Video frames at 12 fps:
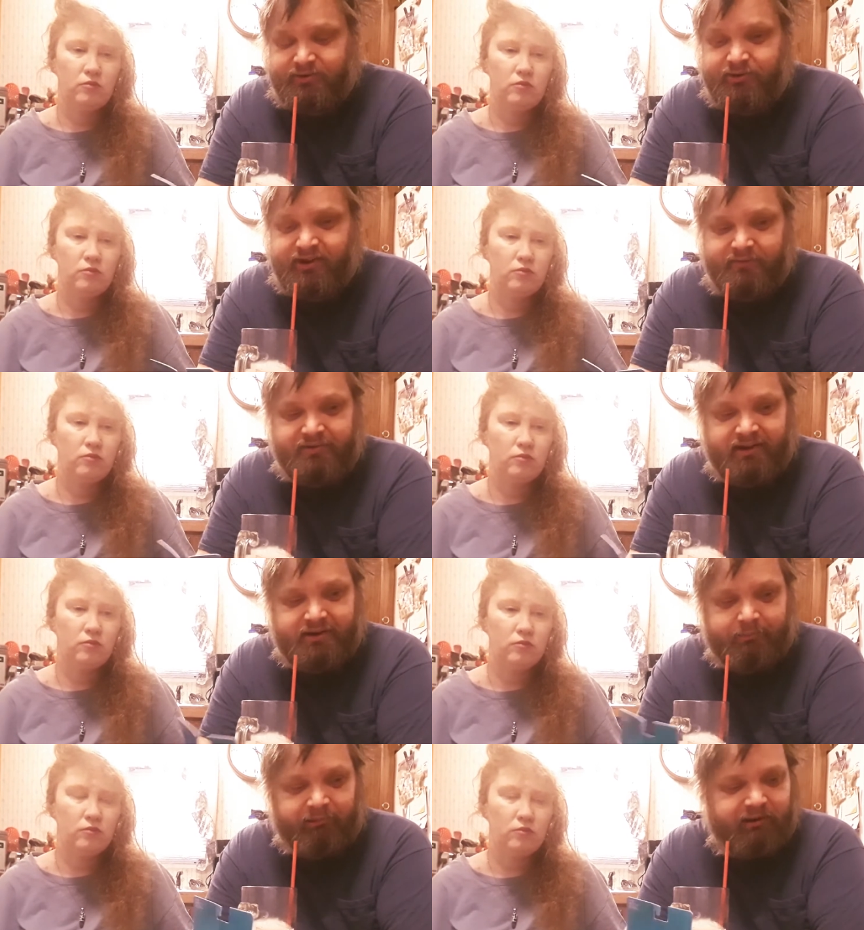Speaker 1: do have a lot
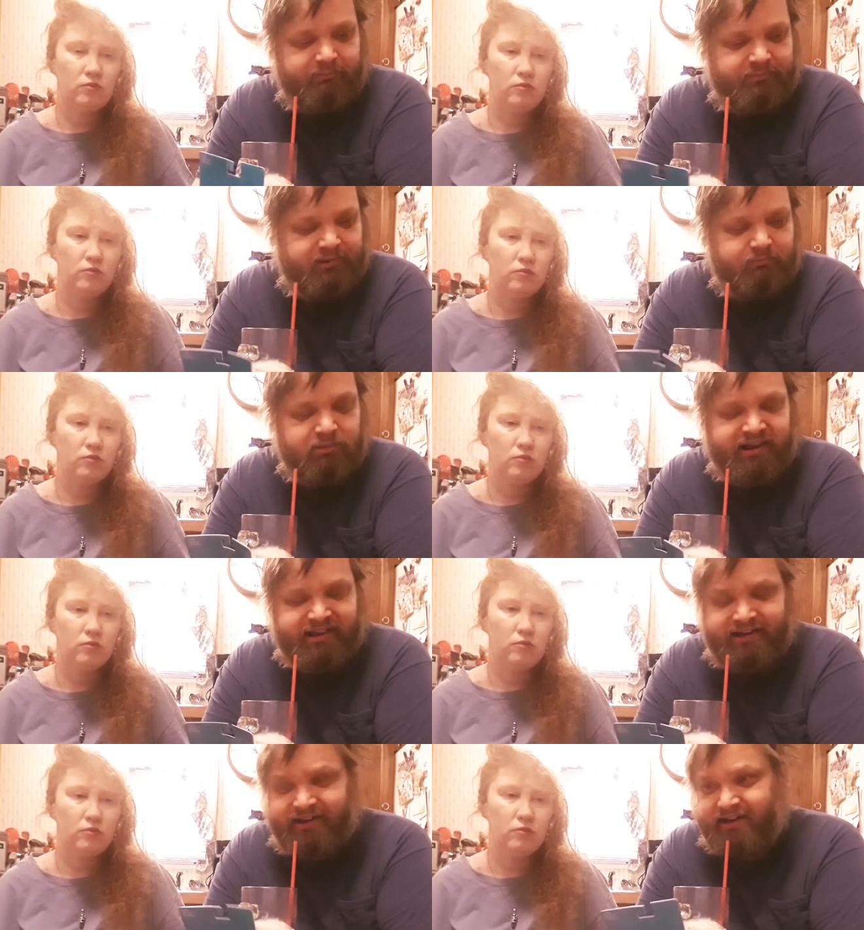of problem with
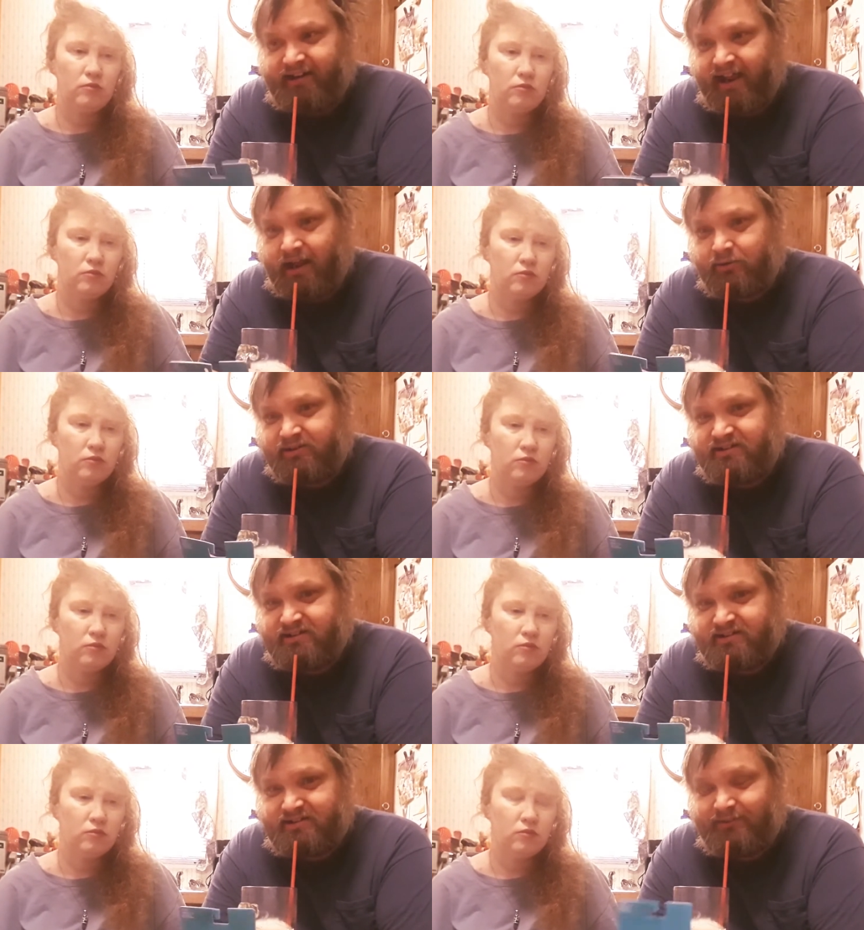bleeding and alleys
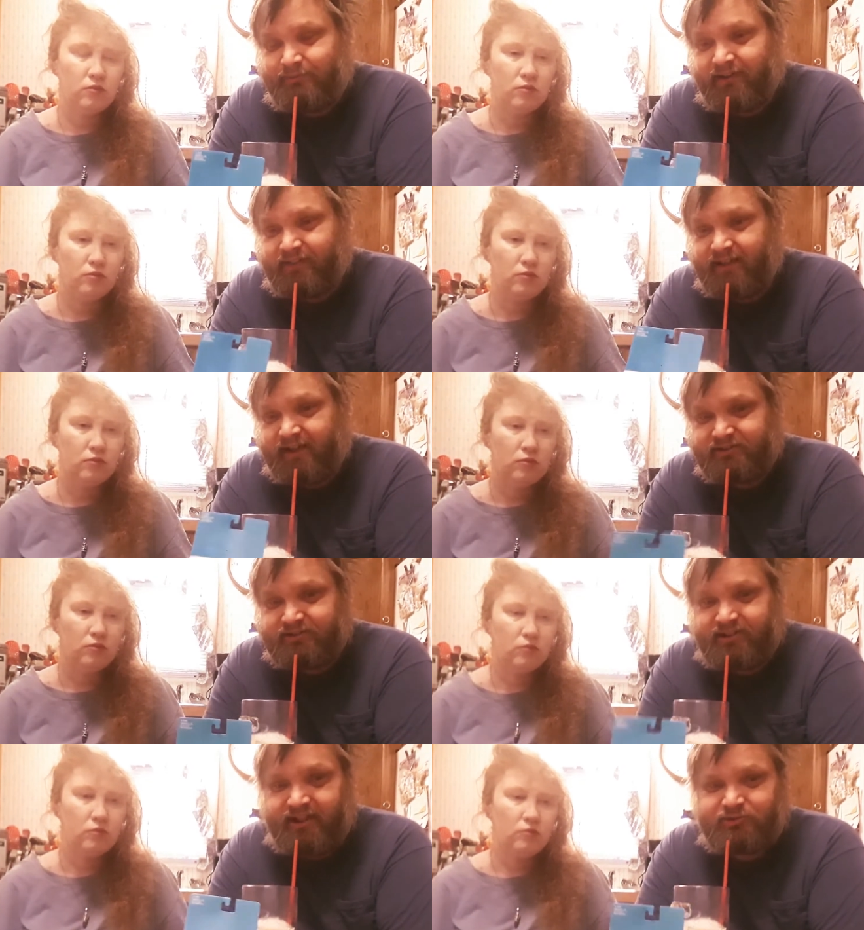and stuff like that.
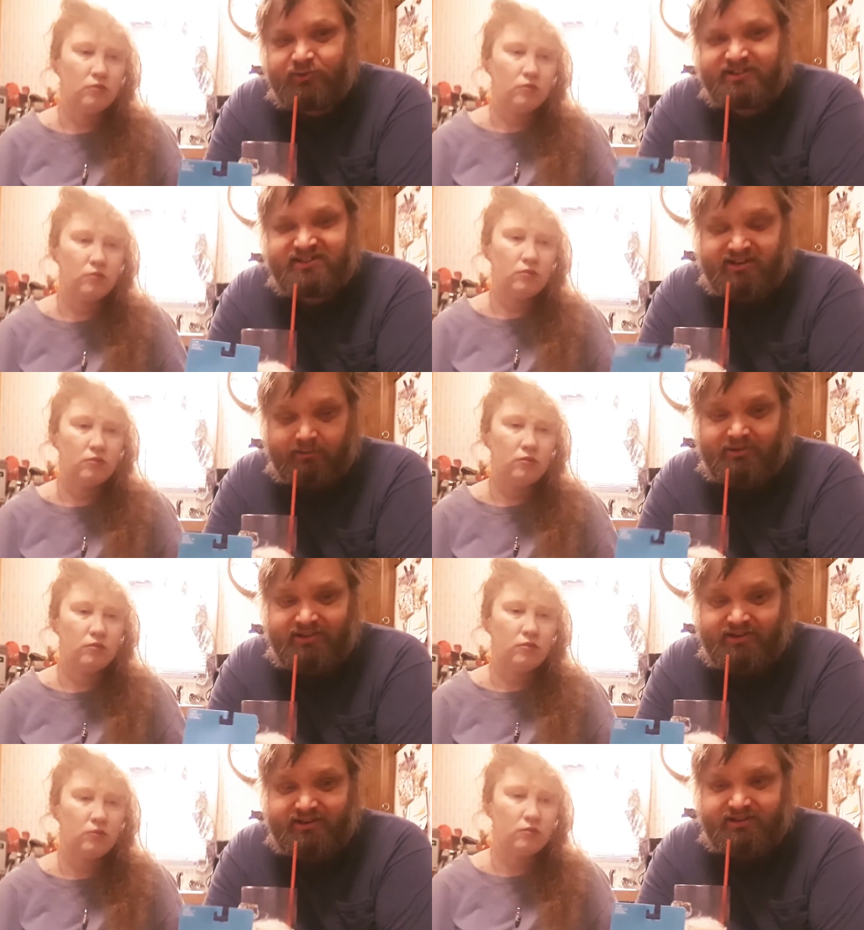So that's why some of
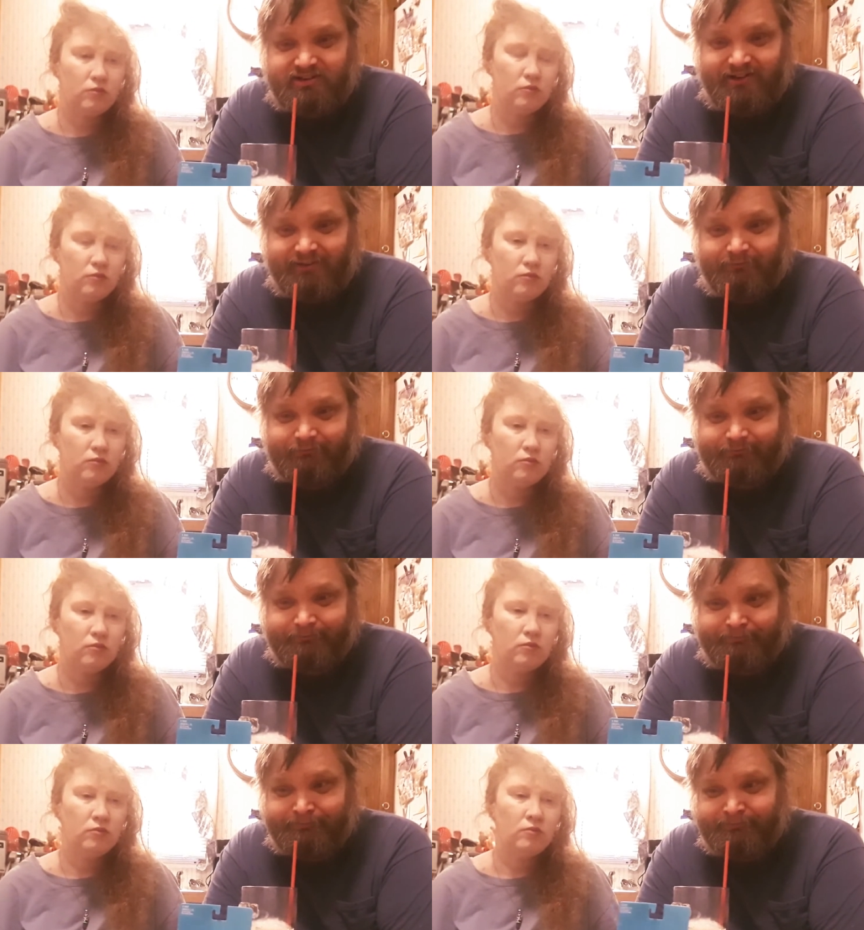this stuff
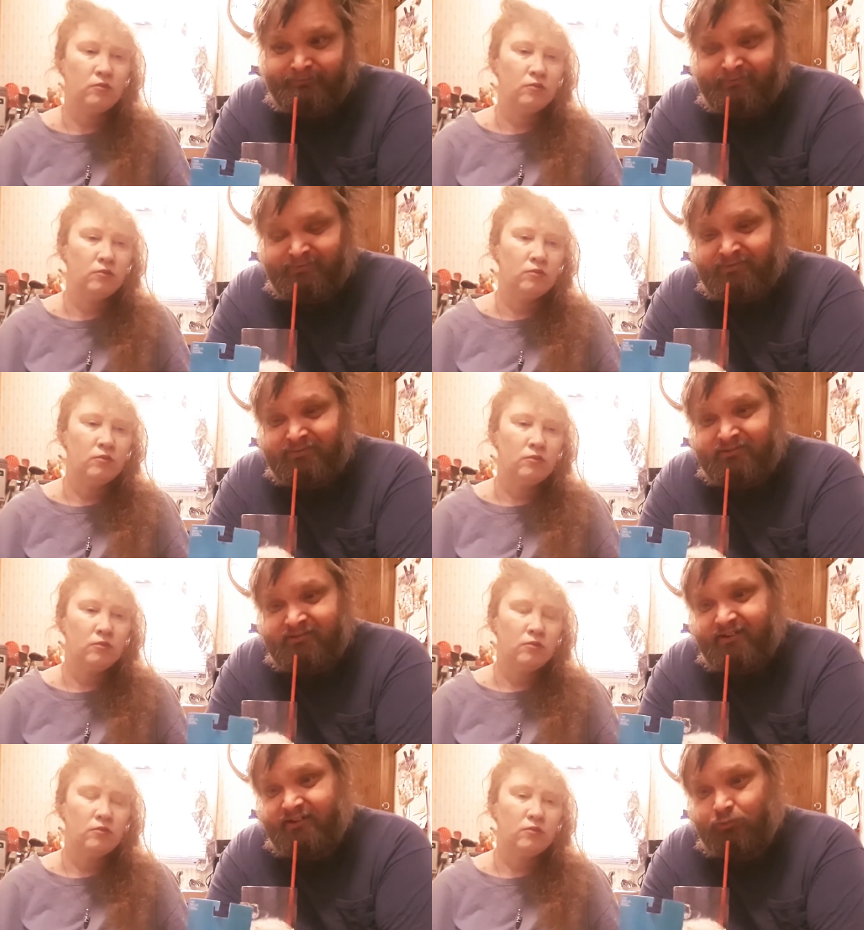
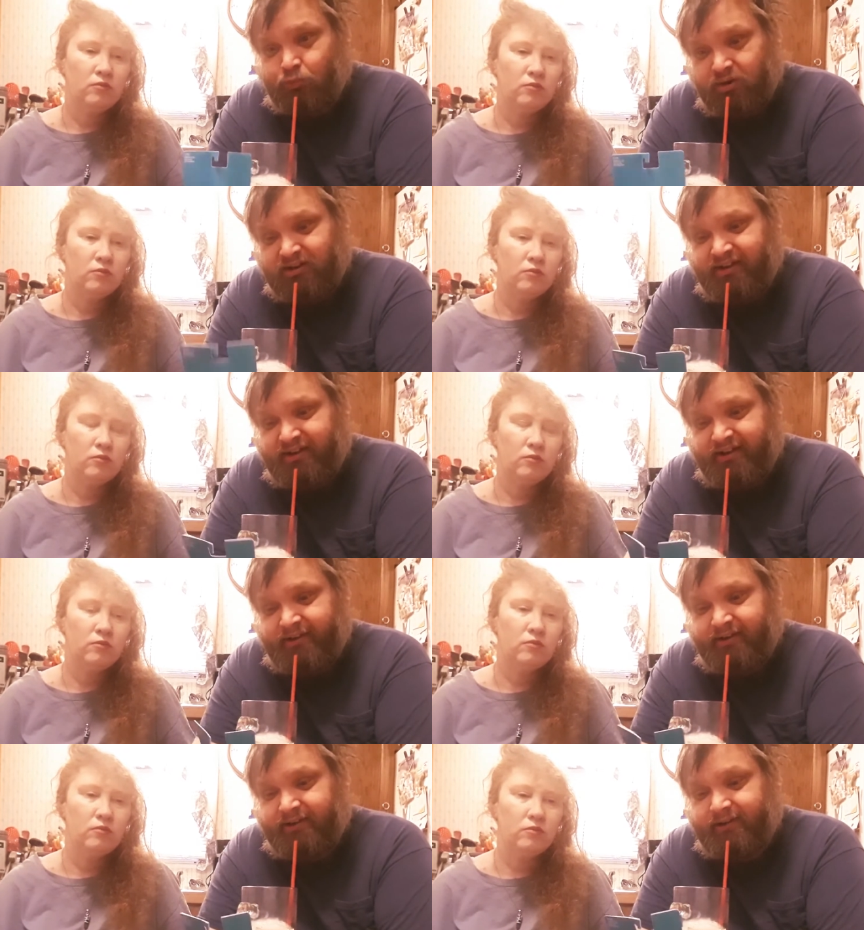is
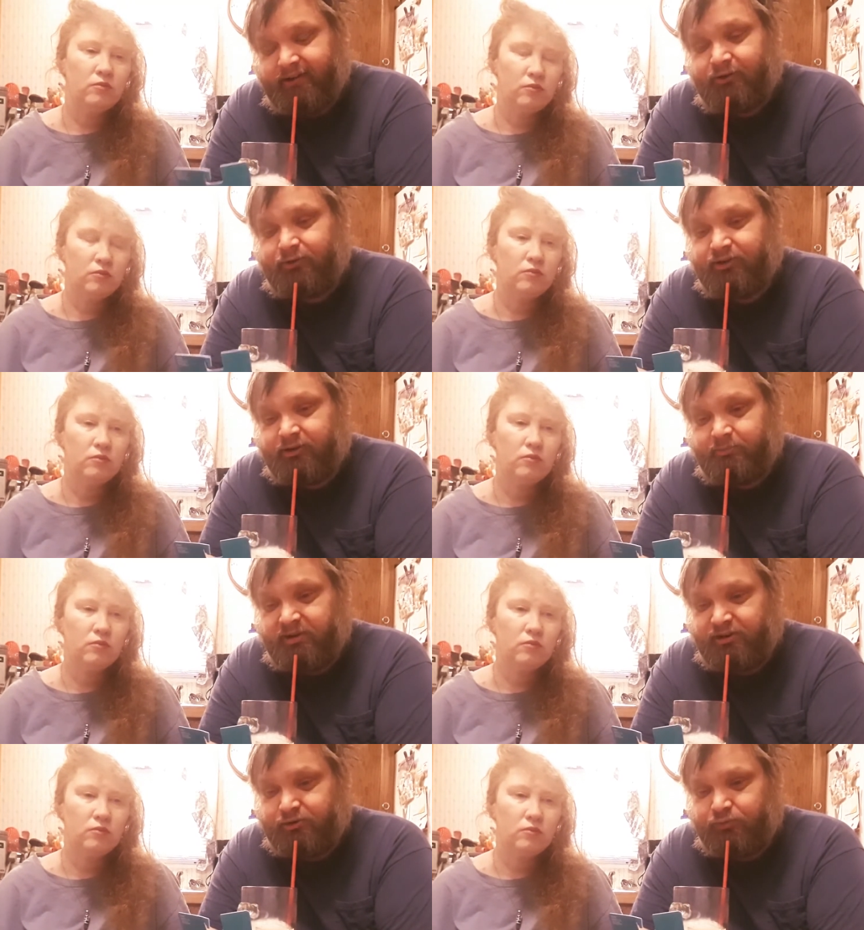really, you know, can be
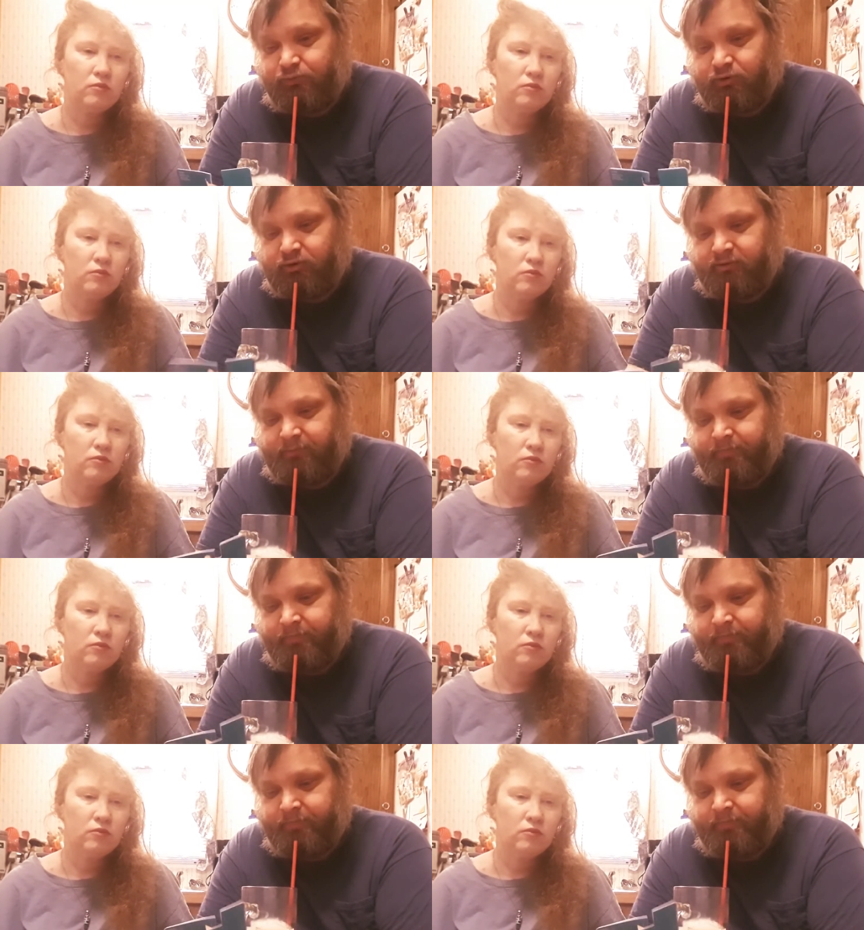useful.